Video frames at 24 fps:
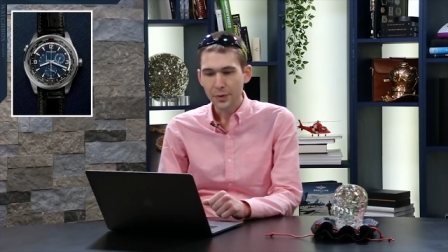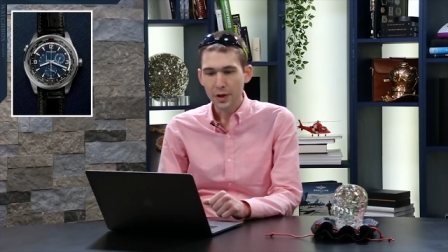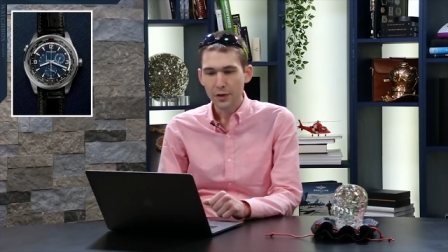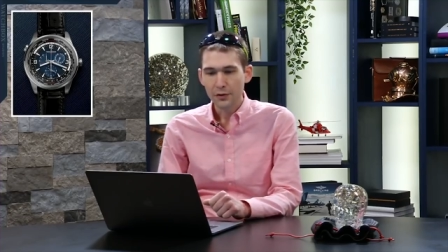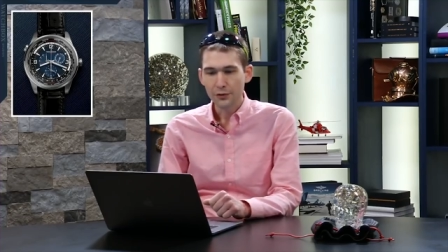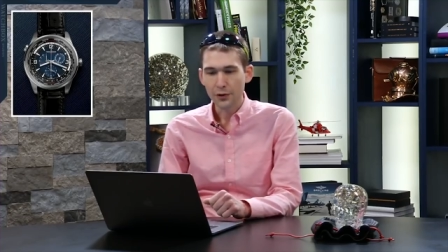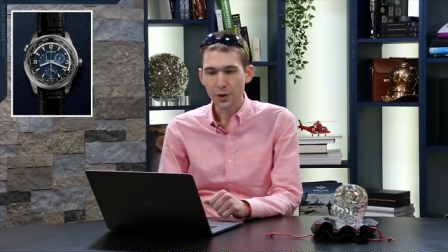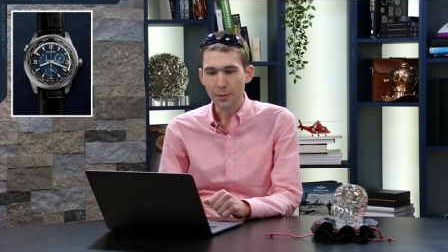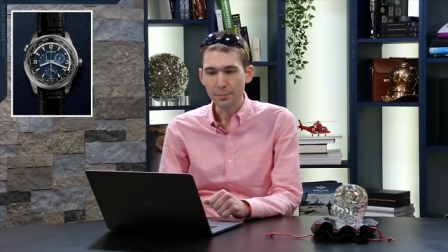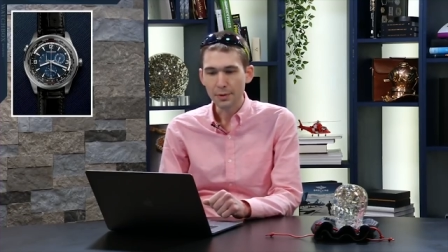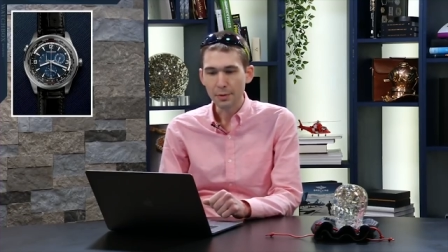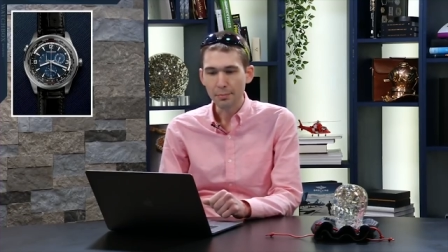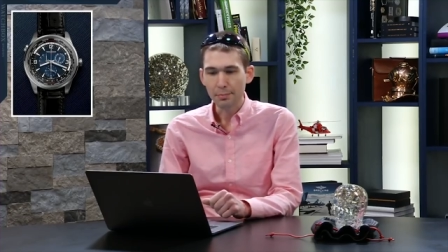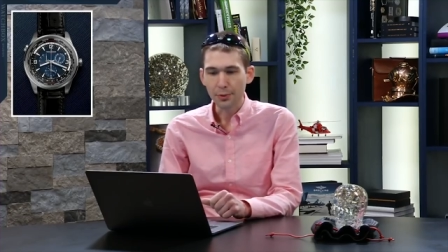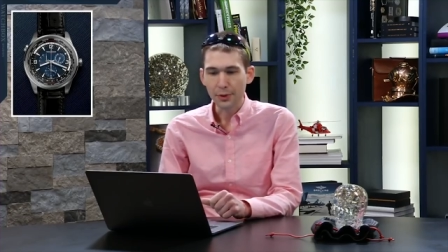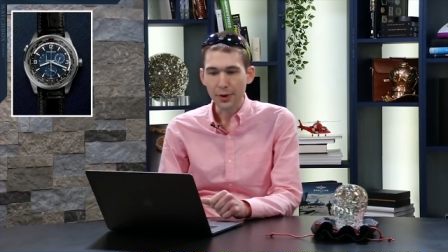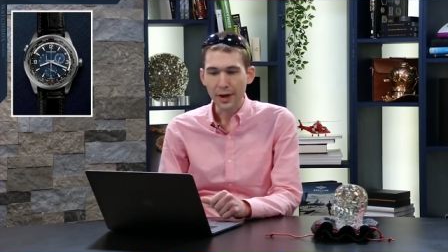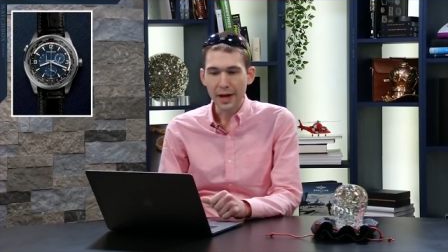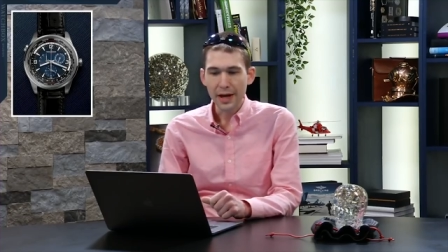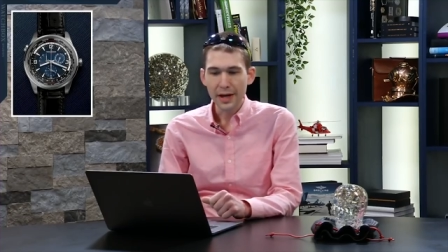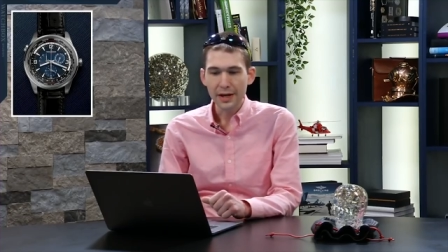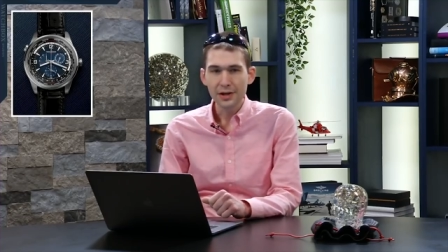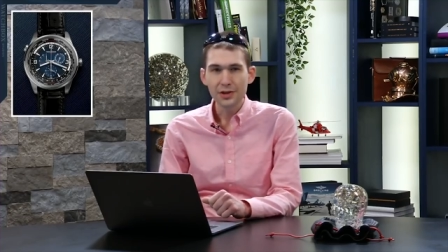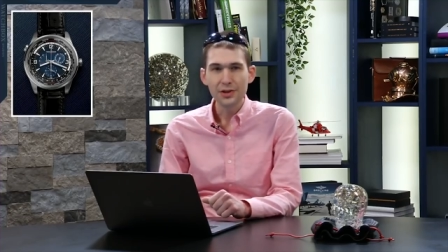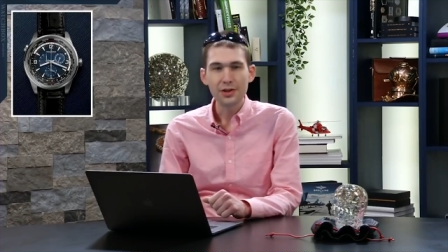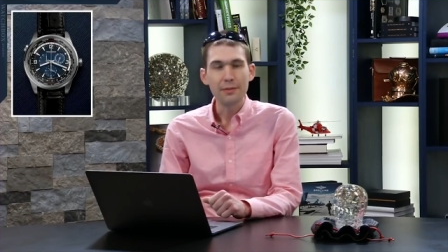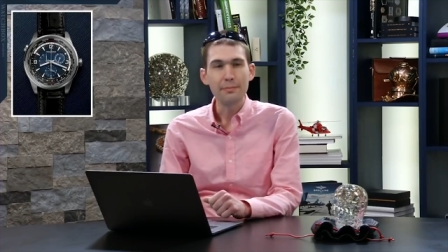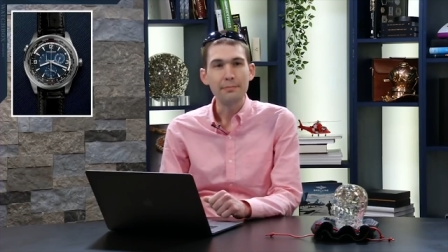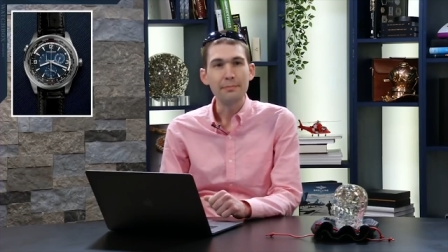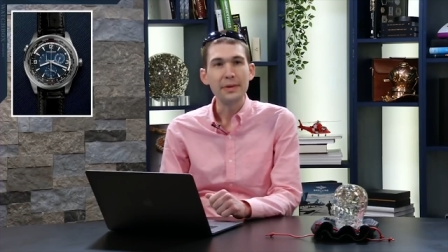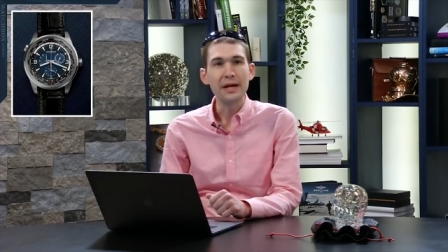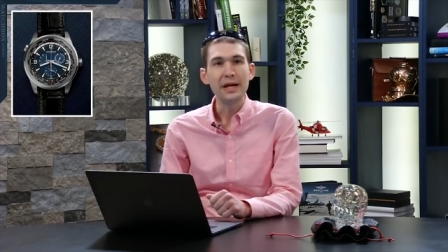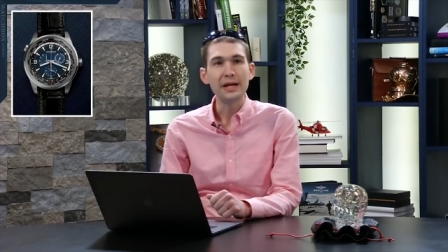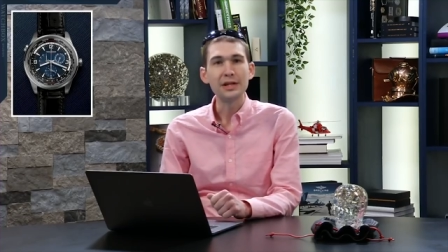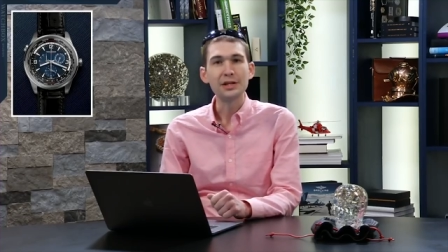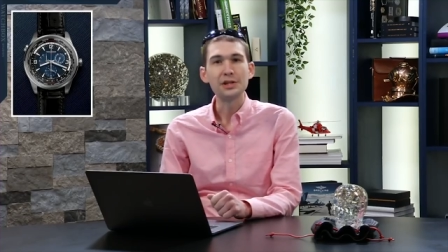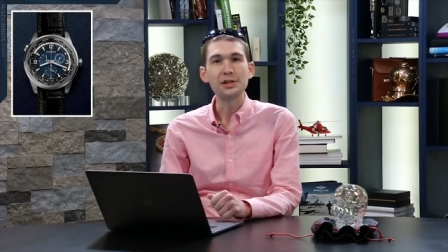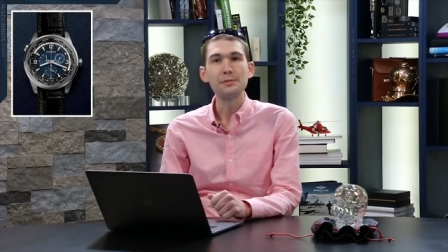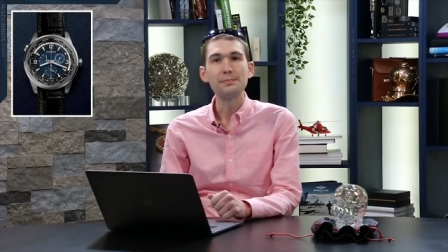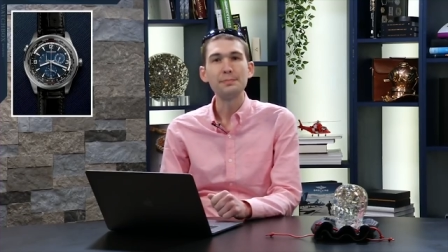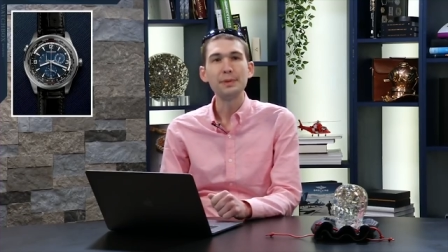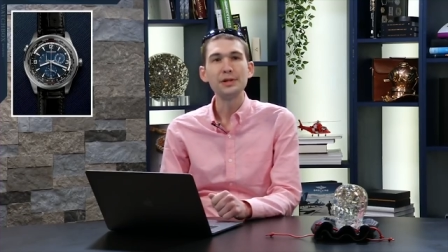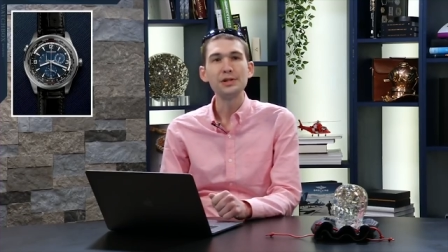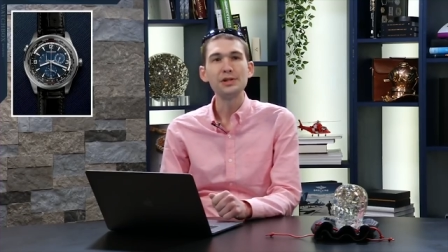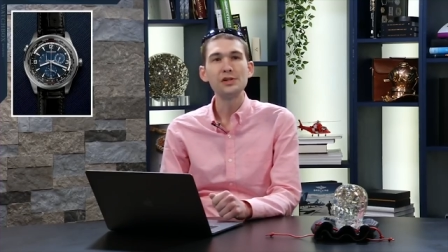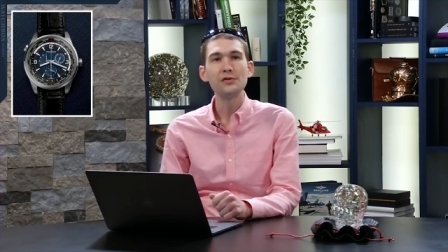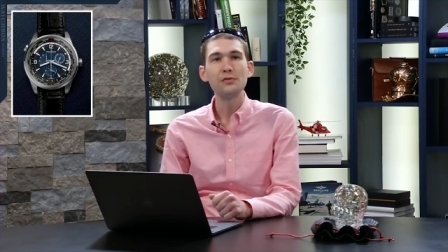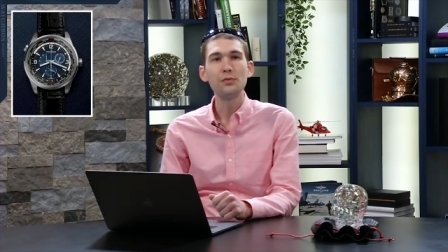From the brand that made
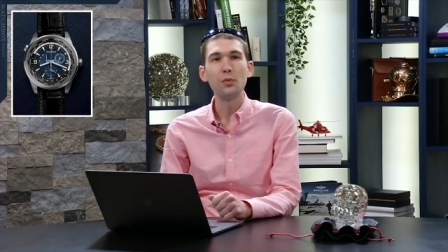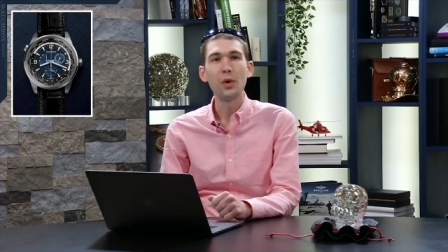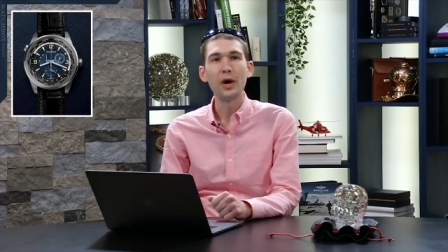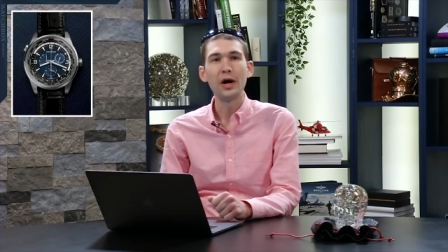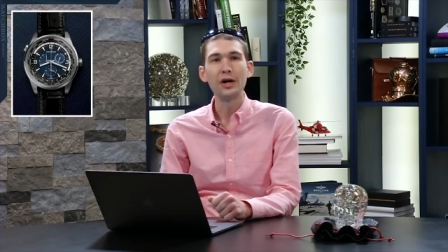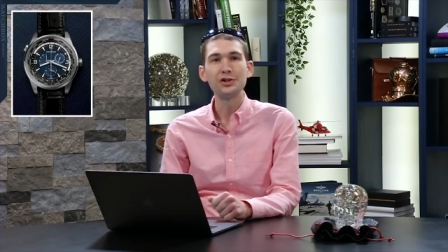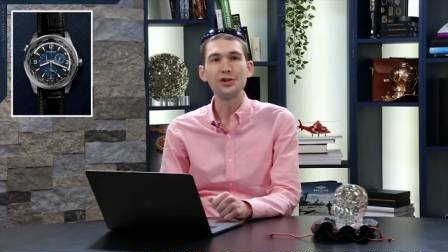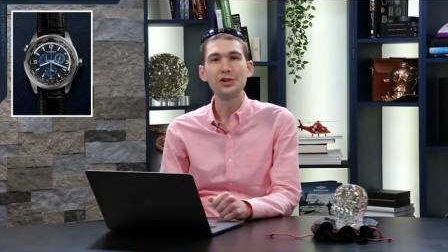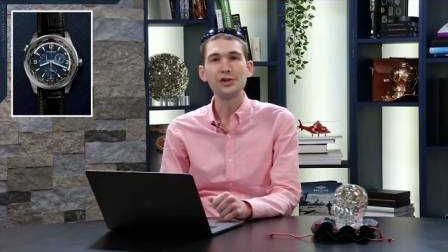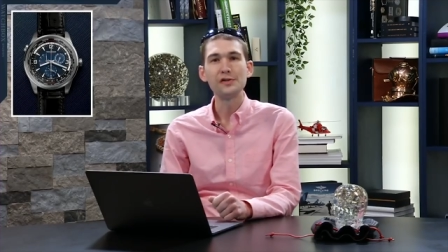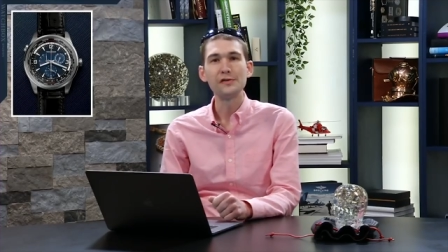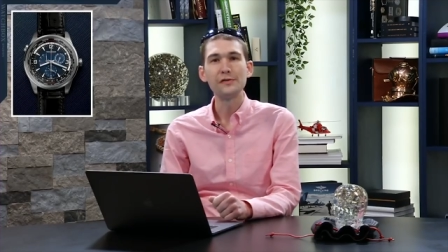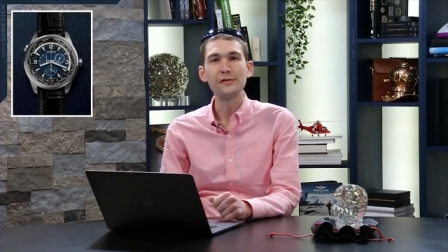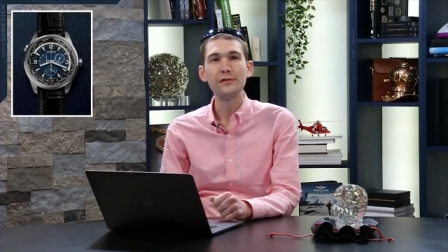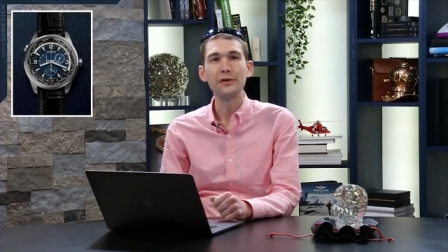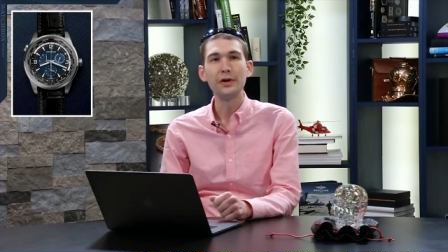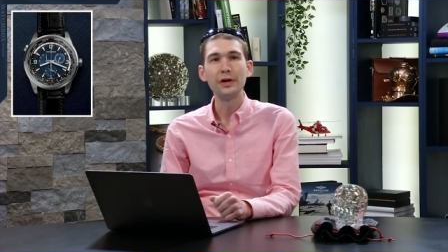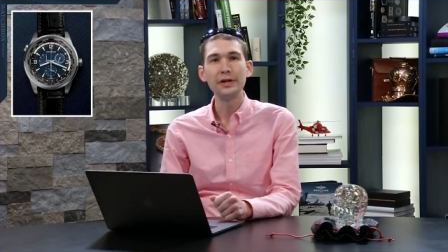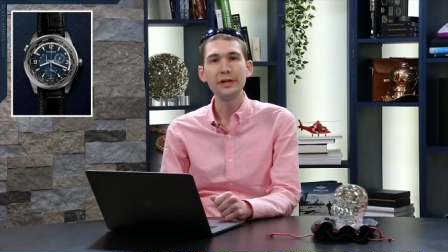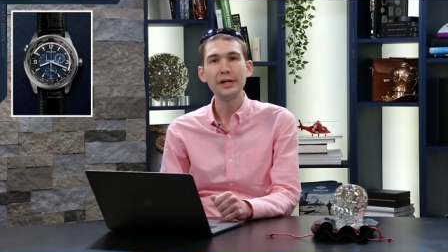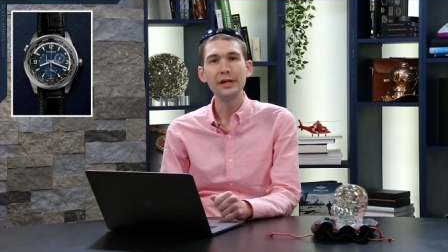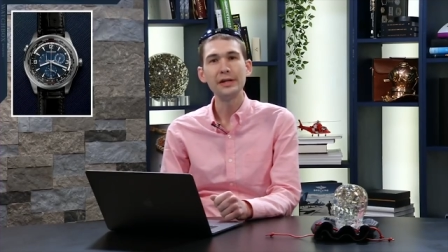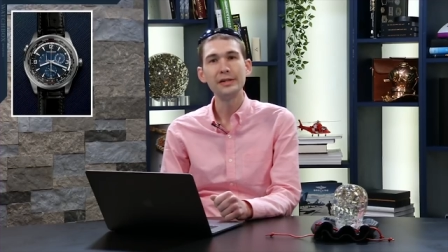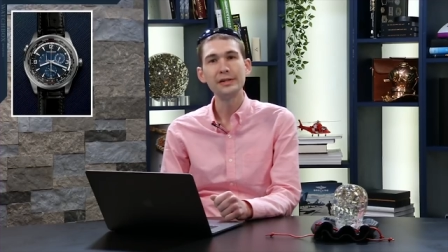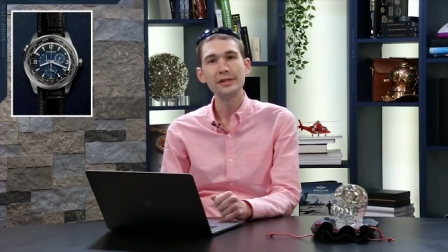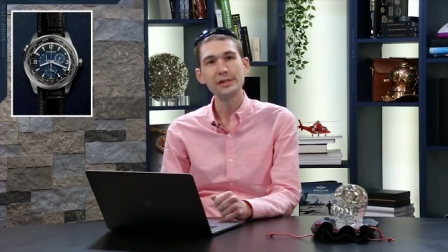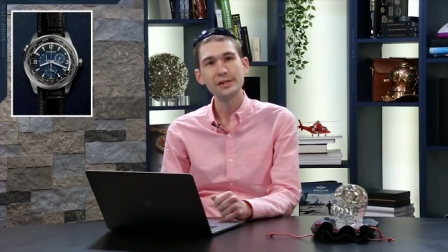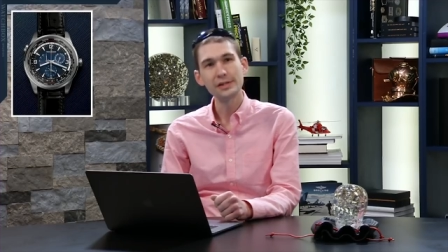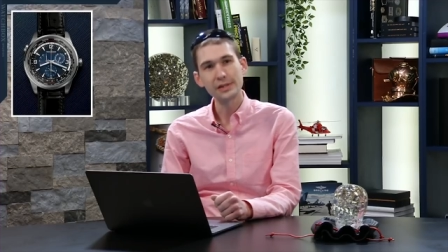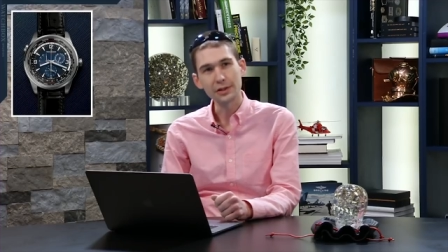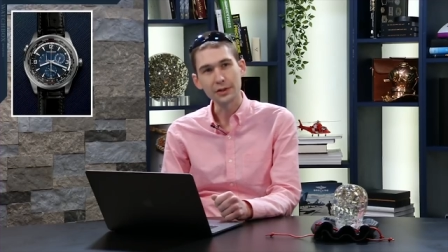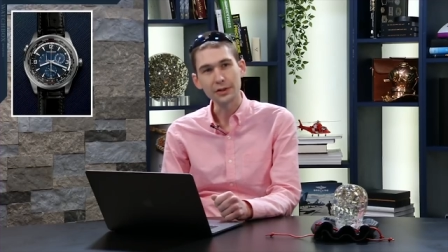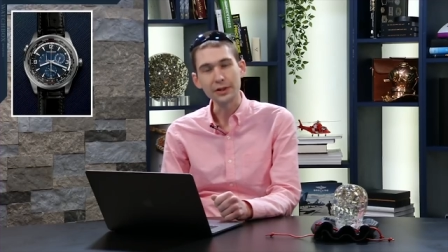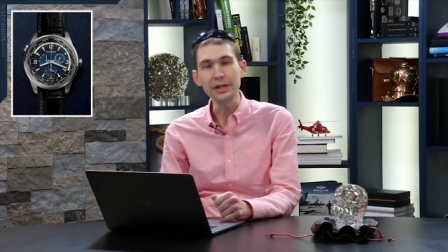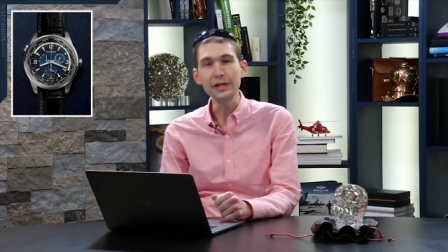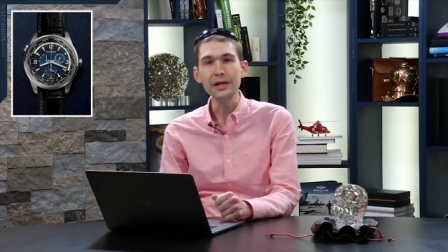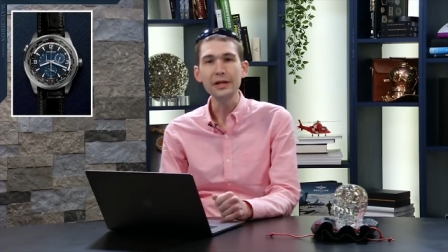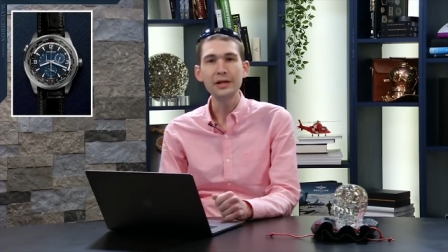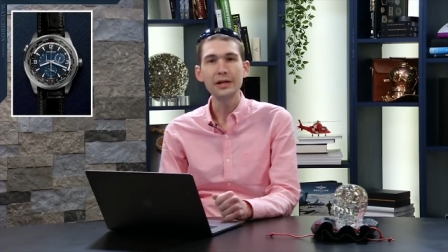expensive watches fun and silly